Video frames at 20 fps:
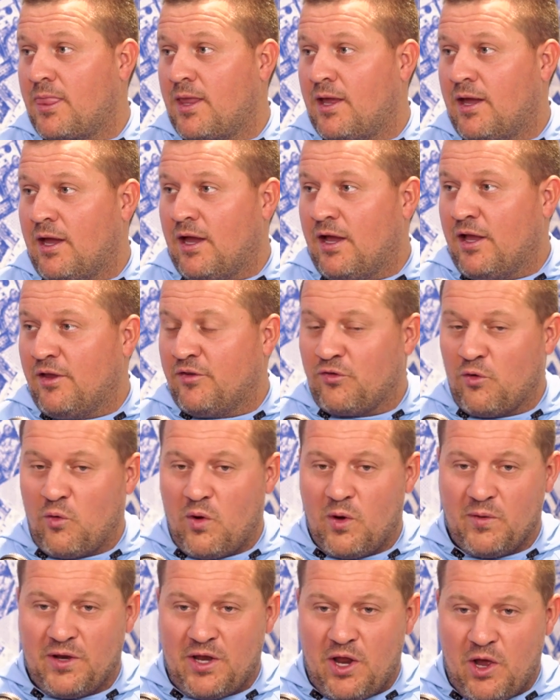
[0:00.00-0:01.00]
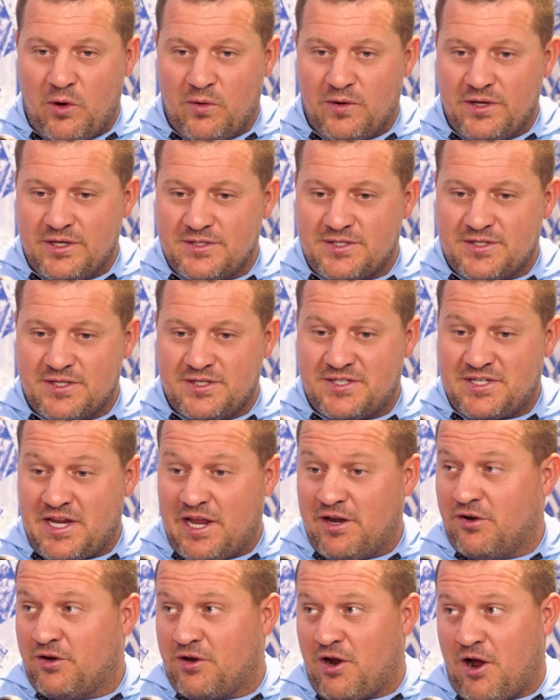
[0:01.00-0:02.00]
Yeah. So what we know is a
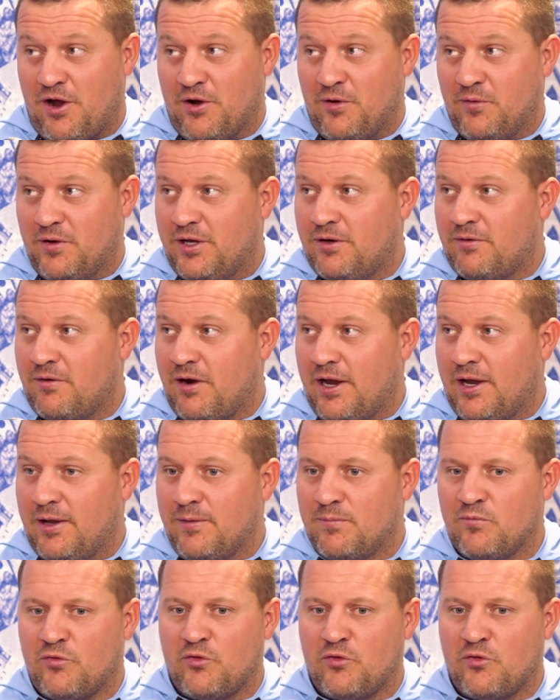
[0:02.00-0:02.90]
standard conduit, right?